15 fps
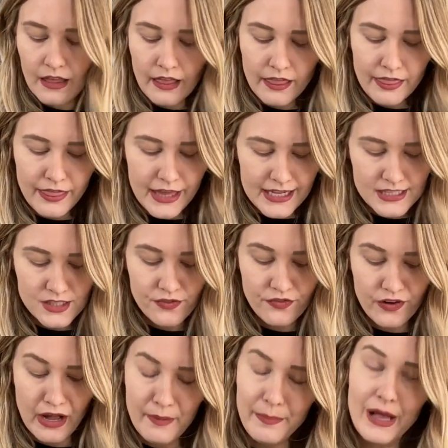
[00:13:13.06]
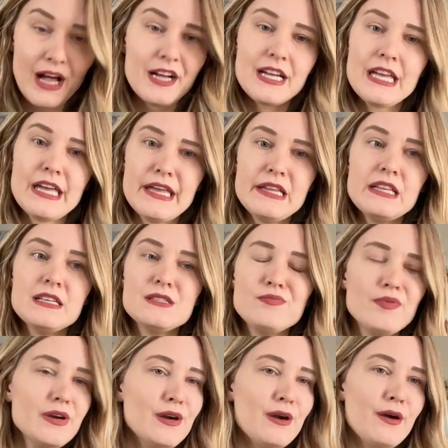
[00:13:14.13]
This front pocket is
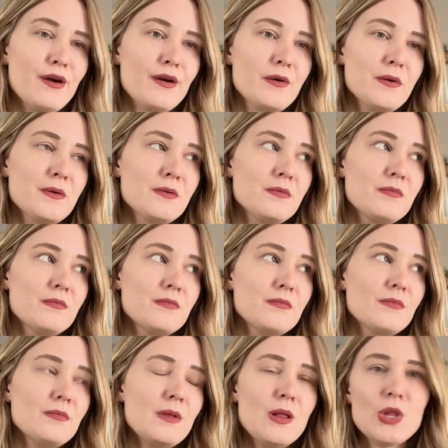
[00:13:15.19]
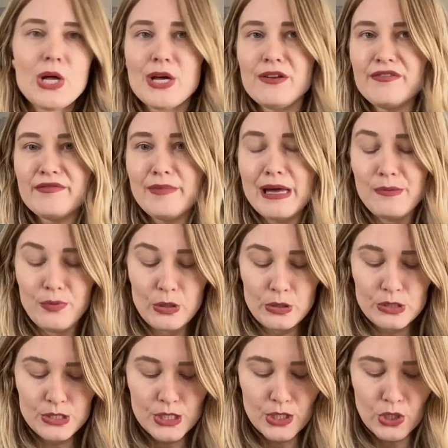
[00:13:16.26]
where a lot of my
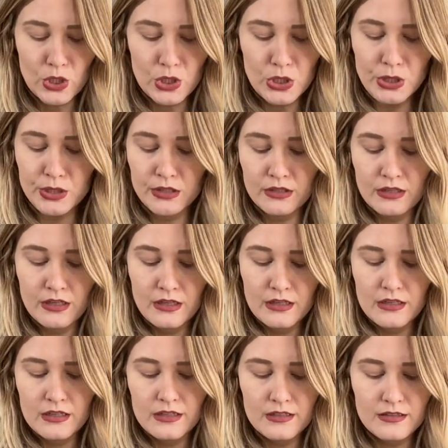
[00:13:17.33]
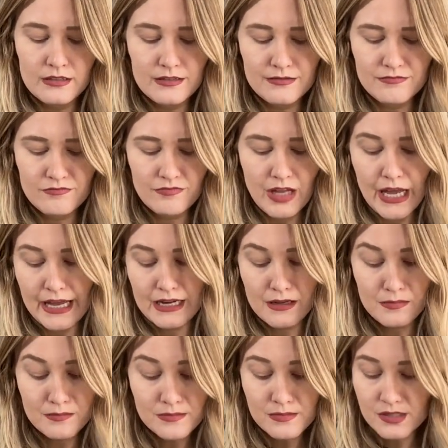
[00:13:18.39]
personal
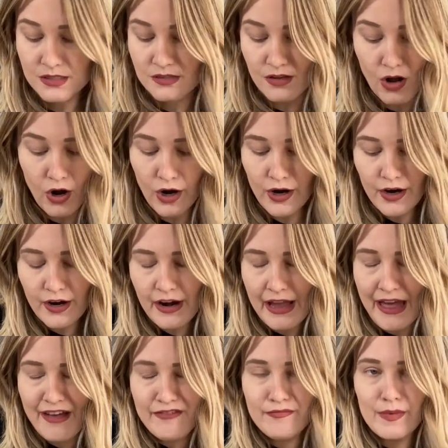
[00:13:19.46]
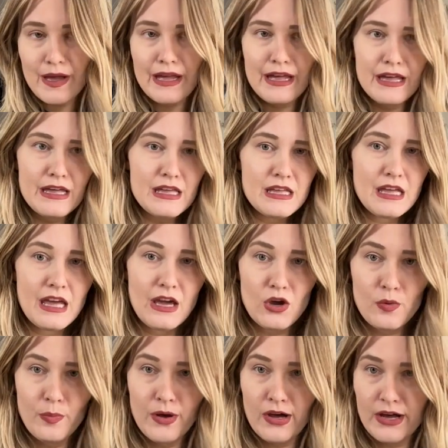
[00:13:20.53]
items are. I have my
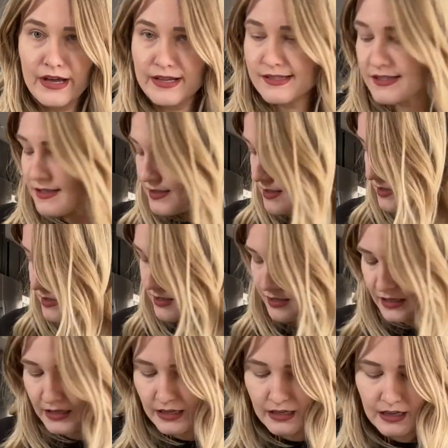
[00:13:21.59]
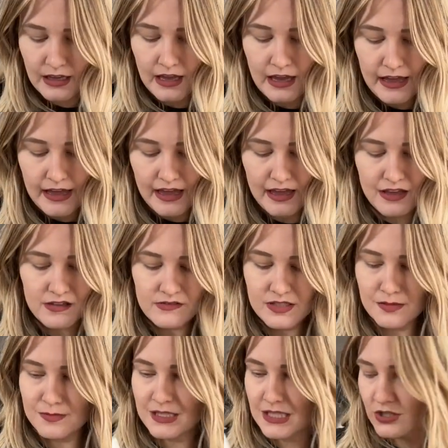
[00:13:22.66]
AirPods, I have
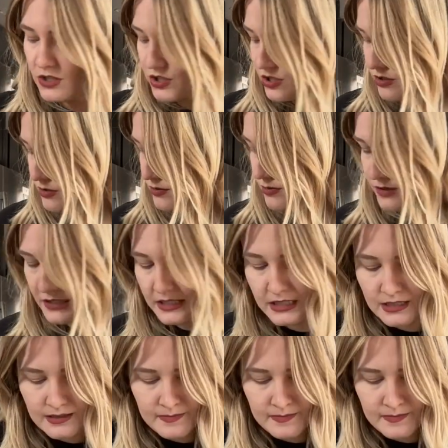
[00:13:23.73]
some tissues,